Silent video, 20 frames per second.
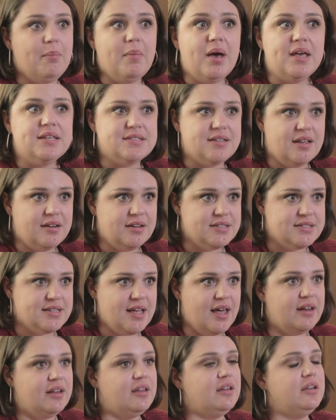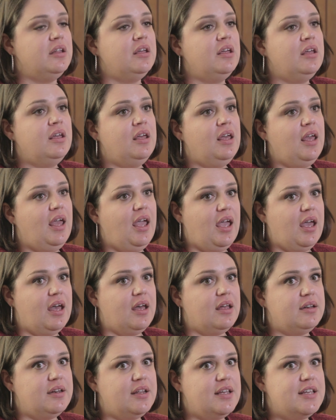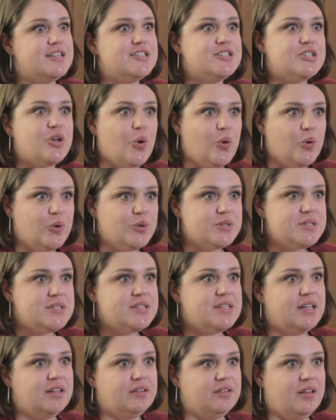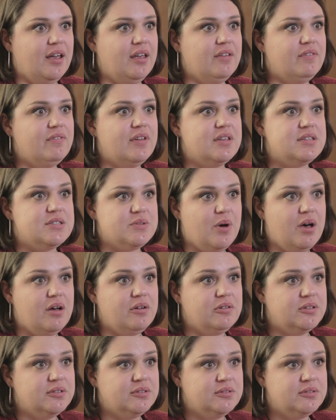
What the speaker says: my son is headed and his goals in life as well.